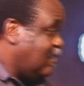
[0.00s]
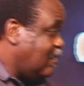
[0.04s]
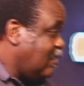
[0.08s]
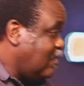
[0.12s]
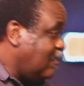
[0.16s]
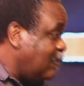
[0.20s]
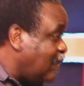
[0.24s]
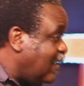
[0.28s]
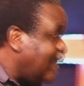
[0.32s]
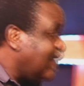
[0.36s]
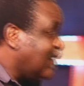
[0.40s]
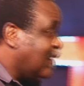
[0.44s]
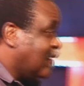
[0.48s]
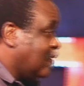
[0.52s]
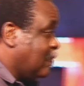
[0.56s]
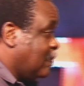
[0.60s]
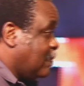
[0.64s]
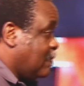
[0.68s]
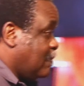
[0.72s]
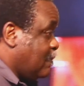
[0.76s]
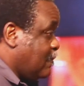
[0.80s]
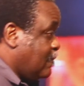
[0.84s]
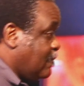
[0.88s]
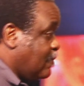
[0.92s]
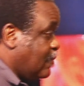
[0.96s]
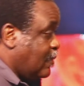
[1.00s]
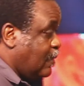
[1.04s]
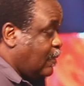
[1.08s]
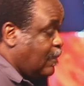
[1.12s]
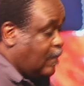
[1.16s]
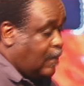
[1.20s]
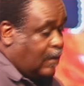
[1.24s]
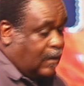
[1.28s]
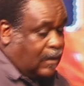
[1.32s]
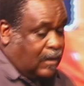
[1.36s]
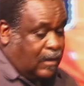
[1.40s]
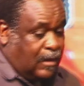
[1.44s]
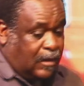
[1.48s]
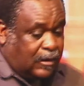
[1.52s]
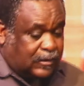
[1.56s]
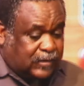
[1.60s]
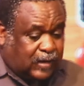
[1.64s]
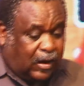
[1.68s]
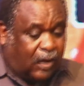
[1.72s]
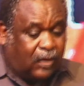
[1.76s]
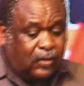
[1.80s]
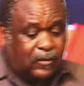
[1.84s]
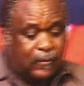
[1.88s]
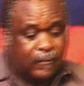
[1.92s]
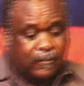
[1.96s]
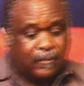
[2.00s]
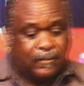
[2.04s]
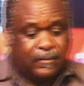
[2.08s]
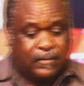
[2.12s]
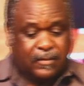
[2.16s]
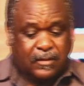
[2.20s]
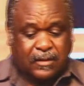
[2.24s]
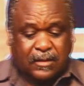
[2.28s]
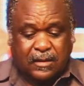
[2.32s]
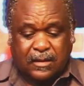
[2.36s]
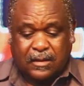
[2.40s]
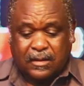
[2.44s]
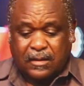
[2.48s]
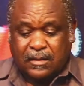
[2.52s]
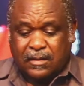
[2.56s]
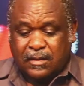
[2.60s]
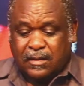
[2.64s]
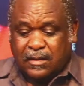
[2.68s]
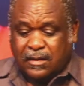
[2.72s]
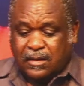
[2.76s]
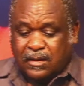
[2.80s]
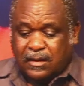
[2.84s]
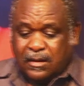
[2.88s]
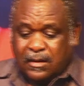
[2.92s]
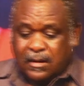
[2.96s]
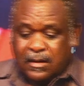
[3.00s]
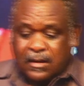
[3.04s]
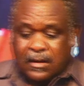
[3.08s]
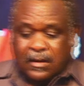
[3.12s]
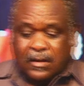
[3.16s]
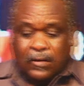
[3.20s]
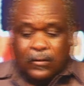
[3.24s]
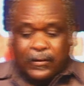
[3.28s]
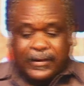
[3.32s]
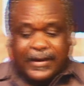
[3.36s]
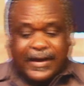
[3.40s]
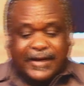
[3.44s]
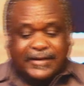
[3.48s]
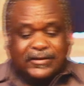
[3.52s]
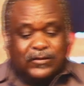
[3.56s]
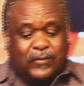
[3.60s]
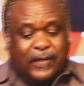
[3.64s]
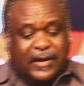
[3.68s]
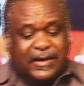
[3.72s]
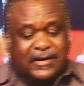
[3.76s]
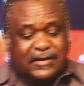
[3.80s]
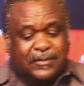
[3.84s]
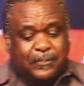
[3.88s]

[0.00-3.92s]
the mother. So, we get one